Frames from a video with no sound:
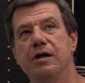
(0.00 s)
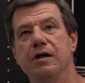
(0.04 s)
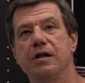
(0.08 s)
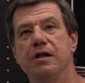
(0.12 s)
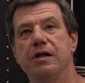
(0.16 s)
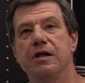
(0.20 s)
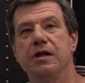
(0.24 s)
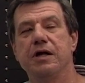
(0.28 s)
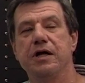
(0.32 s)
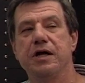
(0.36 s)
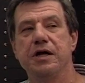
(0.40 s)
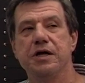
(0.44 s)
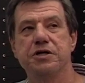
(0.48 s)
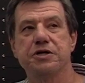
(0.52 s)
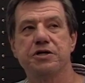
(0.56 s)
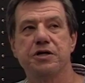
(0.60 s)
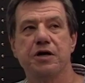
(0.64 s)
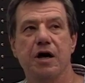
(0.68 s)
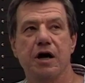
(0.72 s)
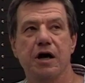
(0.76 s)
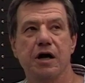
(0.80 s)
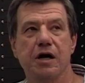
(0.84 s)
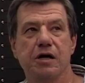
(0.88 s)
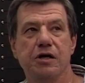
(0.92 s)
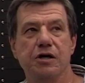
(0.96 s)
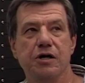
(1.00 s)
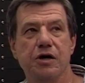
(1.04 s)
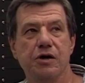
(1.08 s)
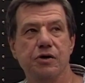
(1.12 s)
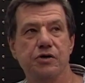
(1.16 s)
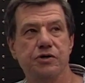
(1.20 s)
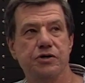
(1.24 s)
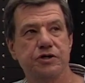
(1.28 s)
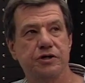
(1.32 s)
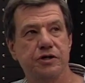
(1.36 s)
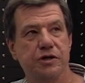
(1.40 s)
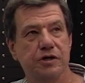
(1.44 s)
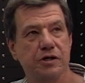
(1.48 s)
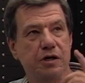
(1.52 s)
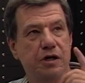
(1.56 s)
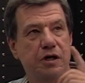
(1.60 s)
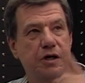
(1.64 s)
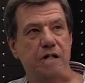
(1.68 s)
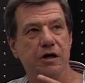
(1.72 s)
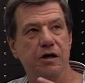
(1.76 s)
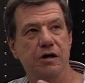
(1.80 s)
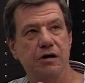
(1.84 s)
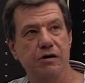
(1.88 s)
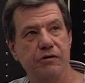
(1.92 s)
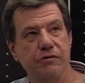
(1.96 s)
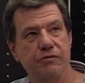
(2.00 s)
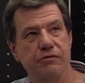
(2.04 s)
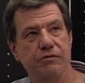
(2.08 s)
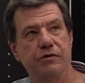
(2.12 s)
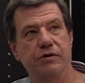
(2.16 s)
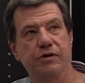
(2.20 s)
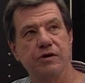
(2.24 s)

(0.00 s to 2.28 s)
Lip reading: the Hitchcock notion of